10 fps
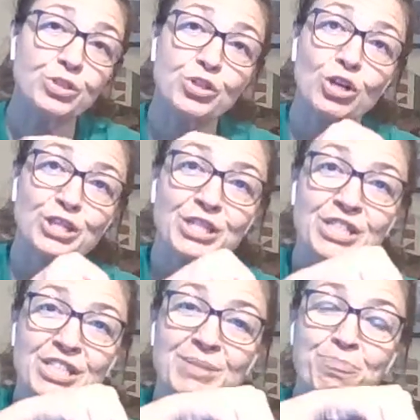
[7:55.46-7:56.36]
start to
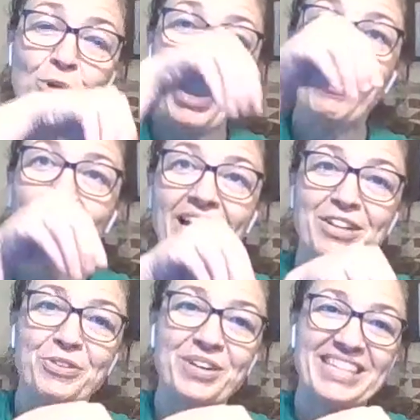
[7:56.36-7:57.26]
sprout,
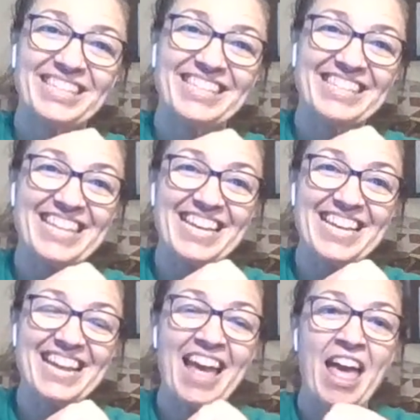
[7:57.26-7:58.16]
and you'll get to
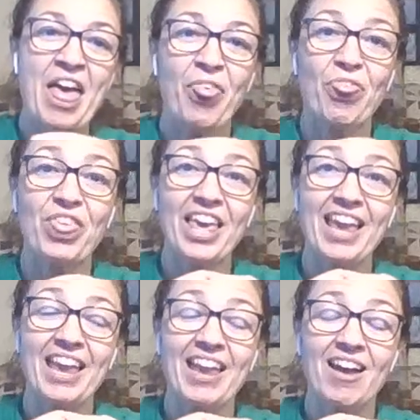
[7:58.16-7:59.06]
see
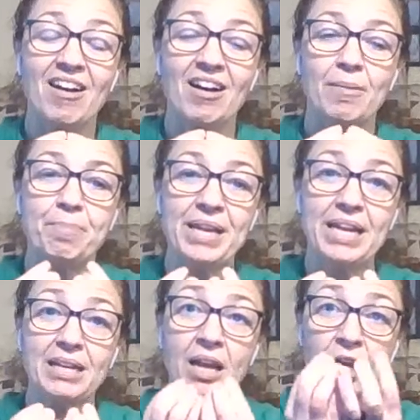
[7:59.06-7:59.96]
the
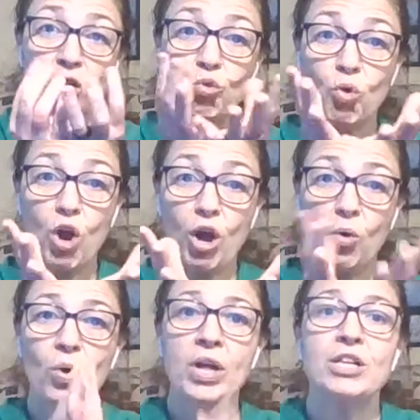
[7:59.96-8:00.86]
bean
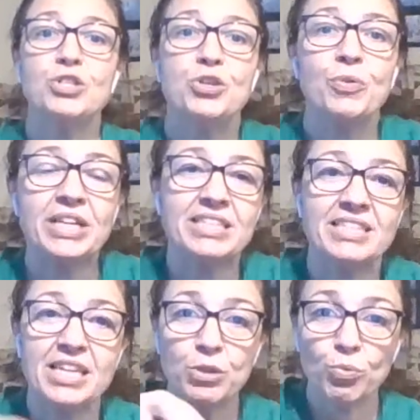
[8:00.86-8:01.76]
grow. So you'll get to
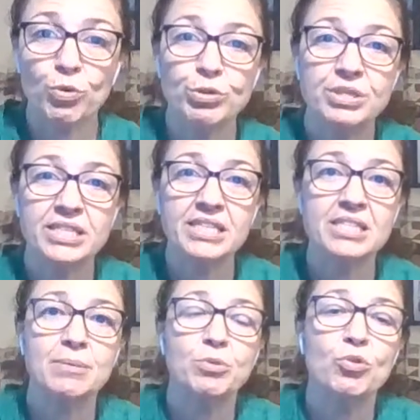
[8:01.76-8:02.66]
see the root
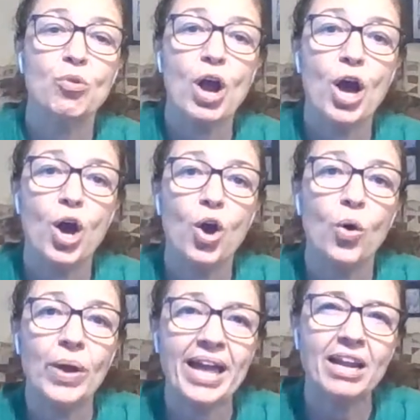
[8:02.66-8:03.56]
system
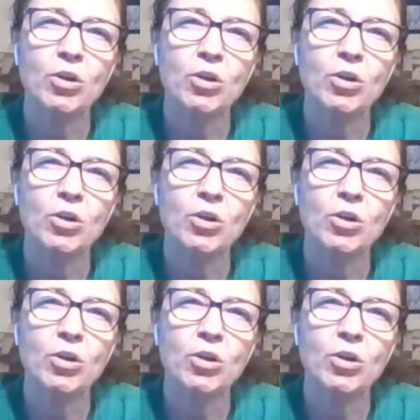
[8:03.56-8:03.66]
grow, and